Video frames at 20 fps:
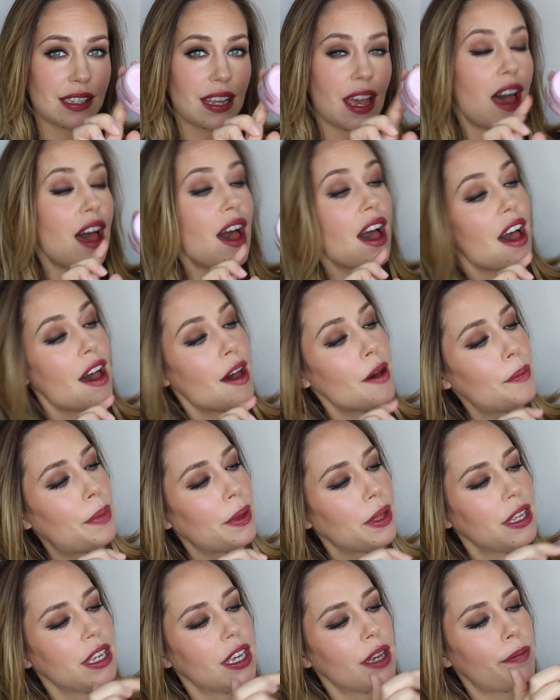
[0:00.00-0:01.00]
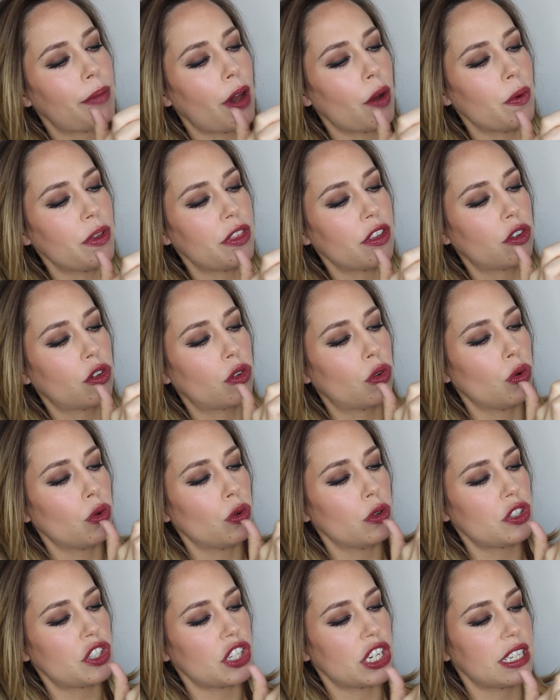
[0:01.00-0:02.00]
tub, but with a
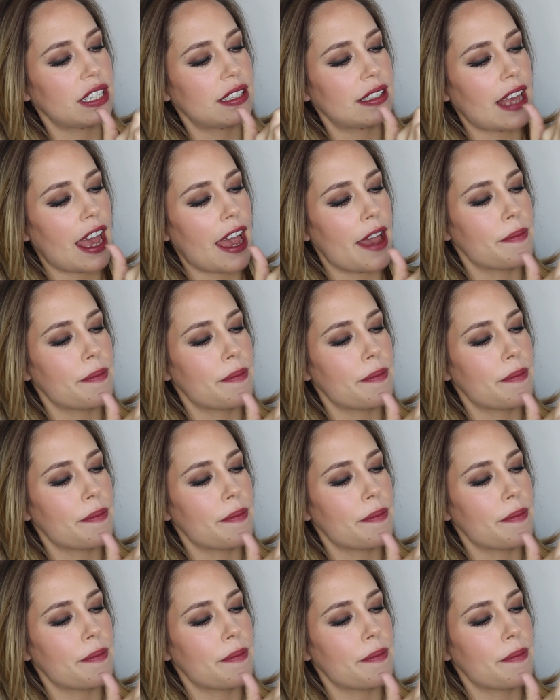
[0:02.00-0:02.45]
gorgeous